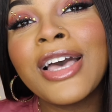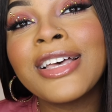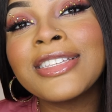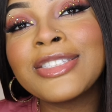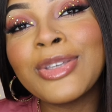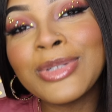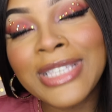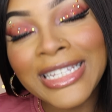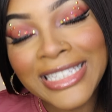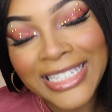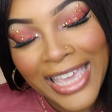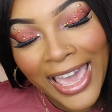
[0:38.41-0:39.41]
So
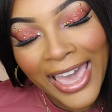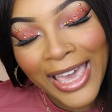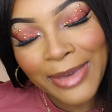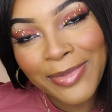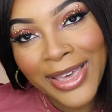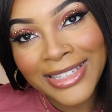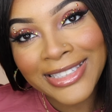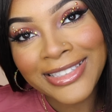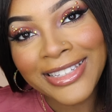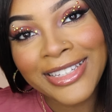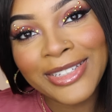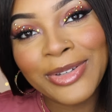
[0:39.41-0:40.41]
today,
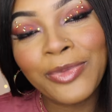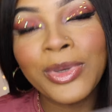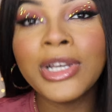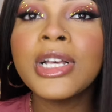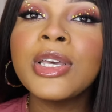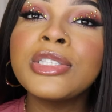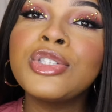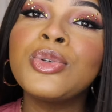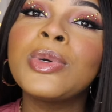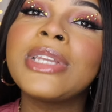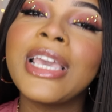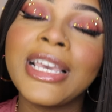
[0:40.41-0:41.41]
bestie, we are going to do
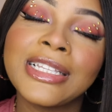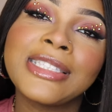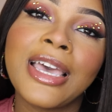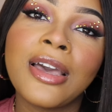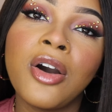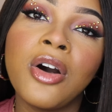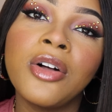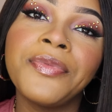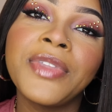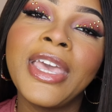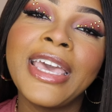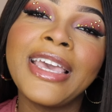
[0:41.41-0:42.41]
an anti-haul.
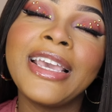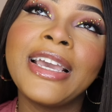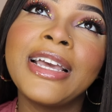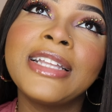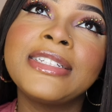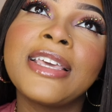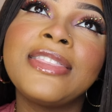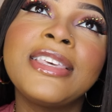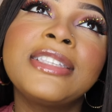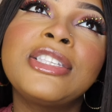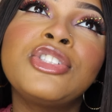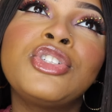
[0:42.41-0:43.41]
And
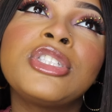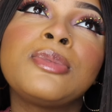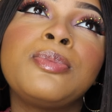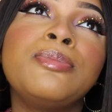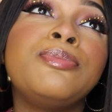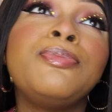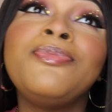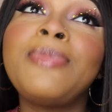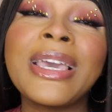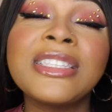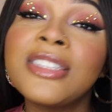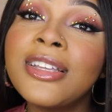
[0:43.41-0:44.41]
this is just
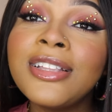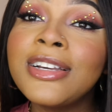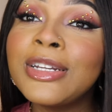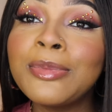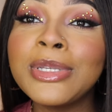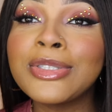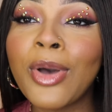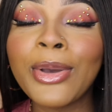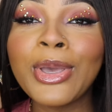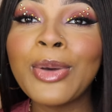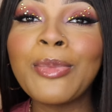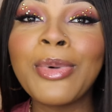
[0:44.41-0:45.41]
basically going to be
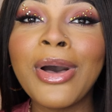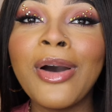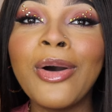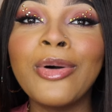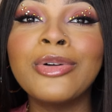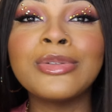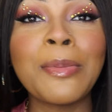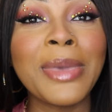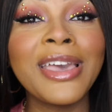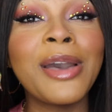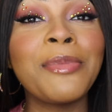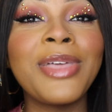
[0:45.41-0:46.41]
talking about
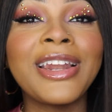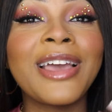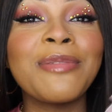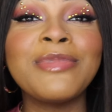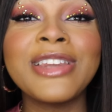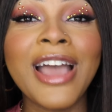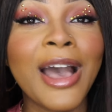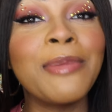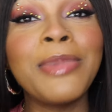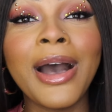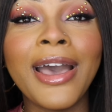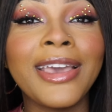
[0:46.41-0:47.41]
makeup that I am
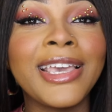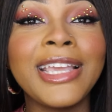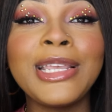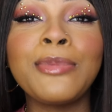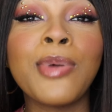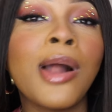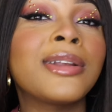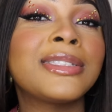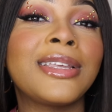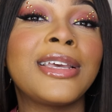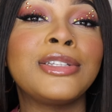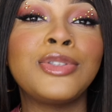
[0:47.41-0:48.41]
not buying, any products
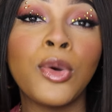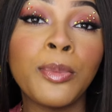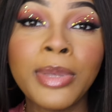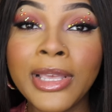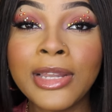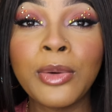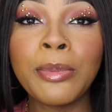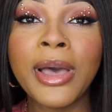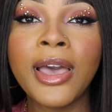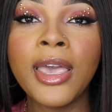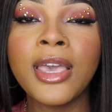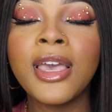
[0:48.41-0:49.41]
that I don't plan on
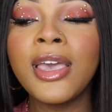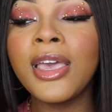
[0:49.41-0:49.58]
buying.